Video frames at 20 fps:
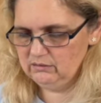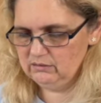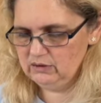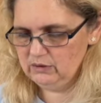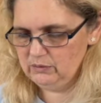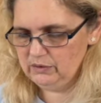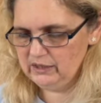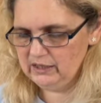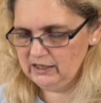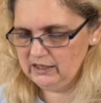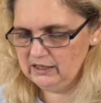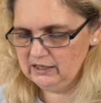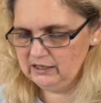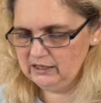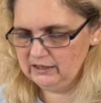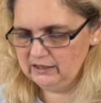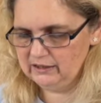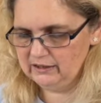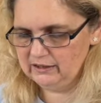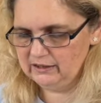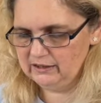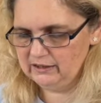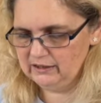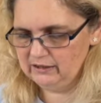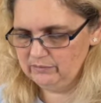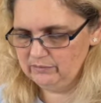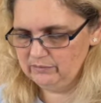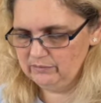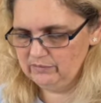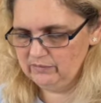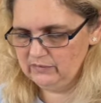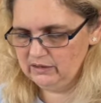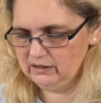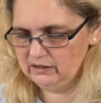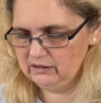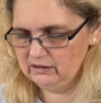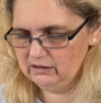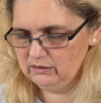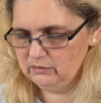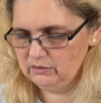the way I'd like them,
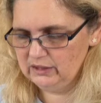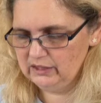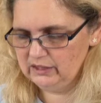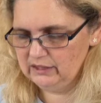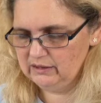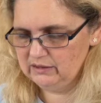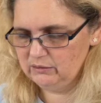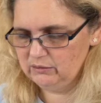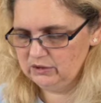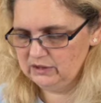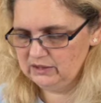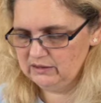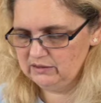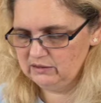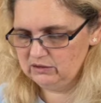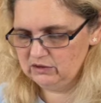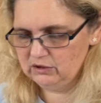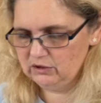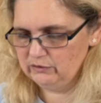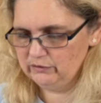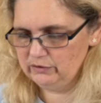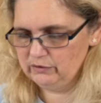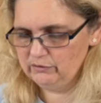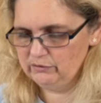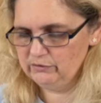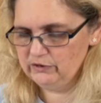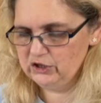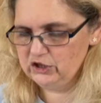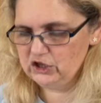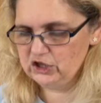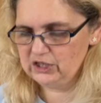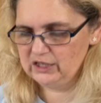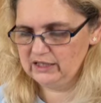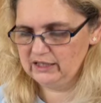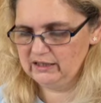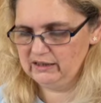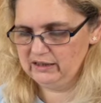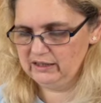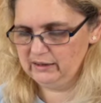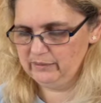the way I was sort of
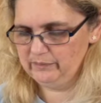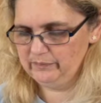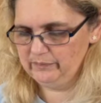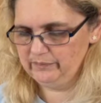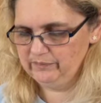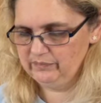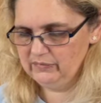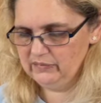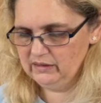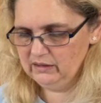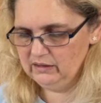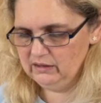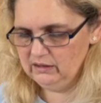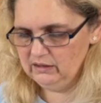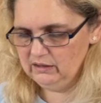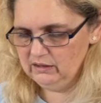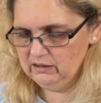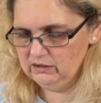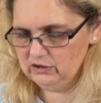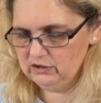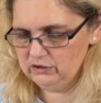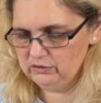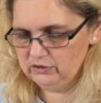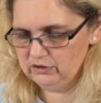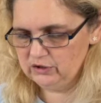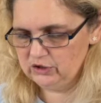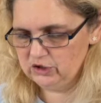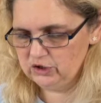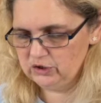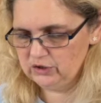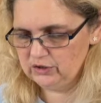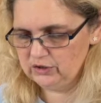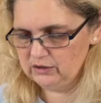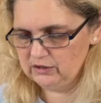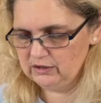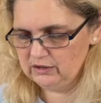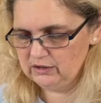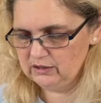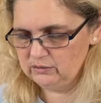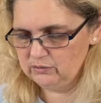envisioning them, to ensure
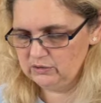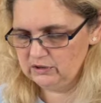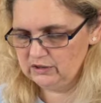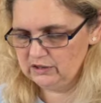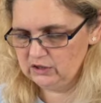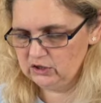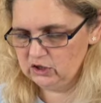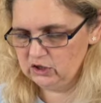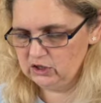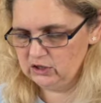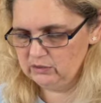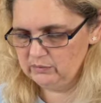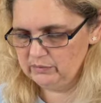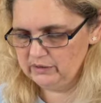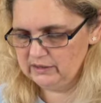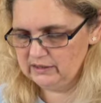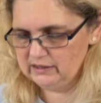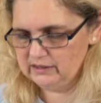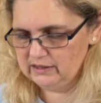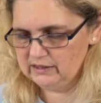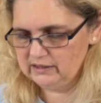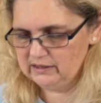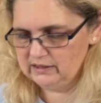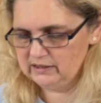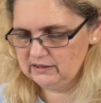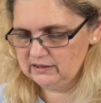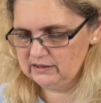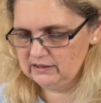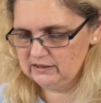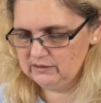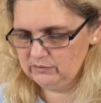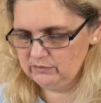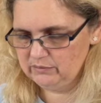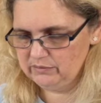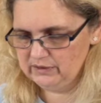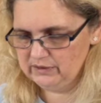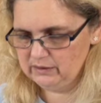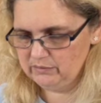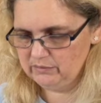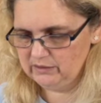that it was a garment that is
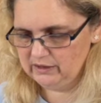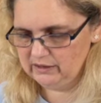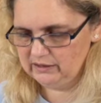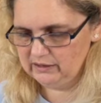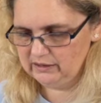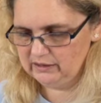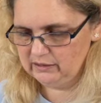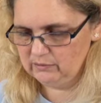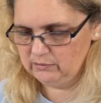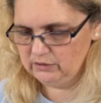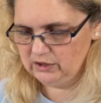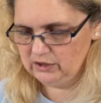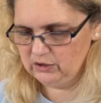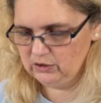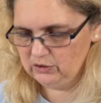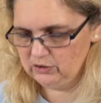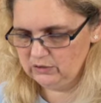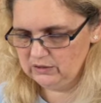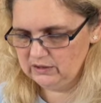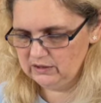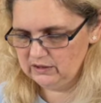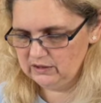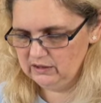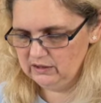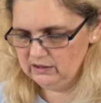something that can be used